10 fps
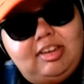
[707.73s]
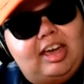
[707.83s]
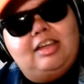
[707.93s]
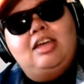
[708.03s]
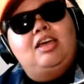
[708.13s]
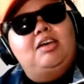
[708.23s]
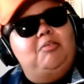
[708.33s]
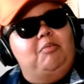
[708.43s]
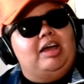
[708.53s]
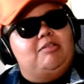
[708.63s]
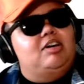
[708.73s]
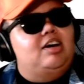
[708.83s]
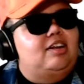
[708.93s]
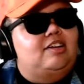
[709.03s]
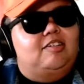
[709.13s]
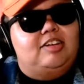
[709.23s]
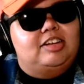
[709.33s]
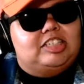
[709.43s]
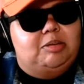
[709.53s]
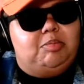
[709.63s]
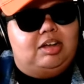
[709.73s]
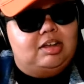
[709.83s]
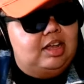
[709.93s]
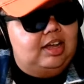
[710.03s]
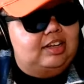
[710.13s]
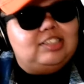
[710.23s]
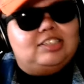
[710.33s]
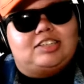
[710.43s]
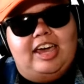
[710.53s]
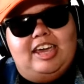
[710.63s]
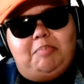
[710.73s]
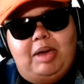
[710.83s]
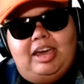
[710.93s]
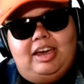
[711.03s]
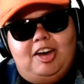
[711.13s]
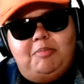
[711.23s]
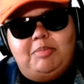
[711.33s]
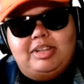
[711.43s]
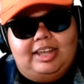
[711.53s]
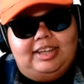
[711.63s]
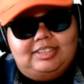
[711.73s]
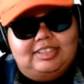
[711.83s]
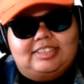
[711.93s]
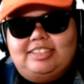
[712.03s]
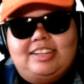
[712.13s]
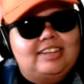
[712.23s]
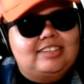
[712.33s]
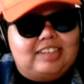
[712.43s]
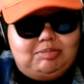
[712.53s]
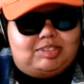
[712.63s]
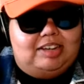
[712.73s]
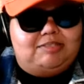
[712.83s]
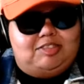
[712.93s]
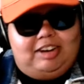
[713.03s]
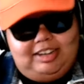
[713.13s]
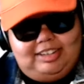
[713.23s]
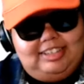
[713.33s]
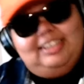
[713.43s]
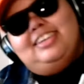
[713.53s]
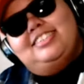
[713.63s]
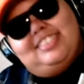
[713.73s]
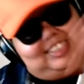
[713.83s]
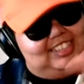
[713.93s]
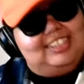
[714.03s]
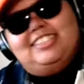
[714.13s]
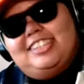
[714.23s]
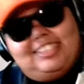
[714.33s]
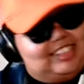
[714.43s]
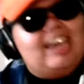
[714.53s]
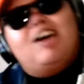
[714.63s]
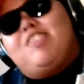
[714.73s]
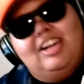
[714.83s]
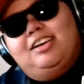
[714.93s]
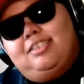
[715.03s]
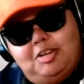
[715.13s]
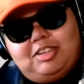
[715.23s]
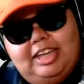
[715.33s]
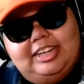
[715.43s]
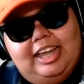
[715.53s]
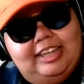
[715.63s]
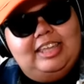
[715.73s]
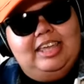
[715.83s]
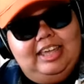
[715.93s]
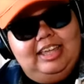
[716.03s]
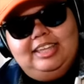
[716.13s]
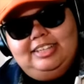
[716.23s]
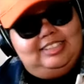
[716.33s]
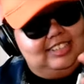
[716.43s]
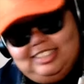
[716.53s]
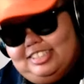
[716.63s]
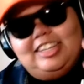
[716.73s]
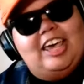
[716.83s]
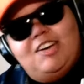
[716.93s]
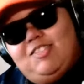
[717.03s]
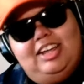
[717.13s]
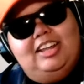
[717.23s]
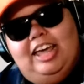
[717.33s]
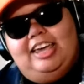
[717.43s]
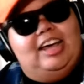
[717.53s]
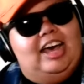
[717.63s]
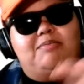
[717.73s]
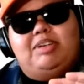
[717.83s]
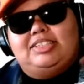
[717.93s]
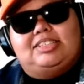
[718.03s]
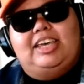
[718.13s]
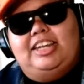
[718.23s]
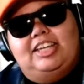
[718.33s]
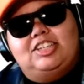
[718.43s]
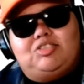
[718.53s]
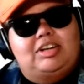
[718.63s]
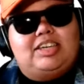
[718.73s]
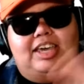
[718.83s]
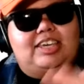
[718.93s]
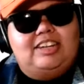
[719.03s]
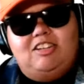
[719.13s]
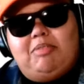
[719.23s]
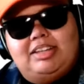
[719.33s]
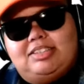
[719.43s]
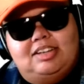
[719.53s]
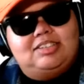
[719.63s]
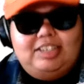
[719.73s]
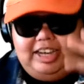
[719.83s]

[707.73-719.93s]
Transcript: got hands, and you got Wack 100 on there talking about this game bang, homie. Like it just some stuff, Drake. Just, just stay over there, okay? Stay like, over there. Just, just stay over there. Like I'm not saying that Drake can't get nobody touched. He got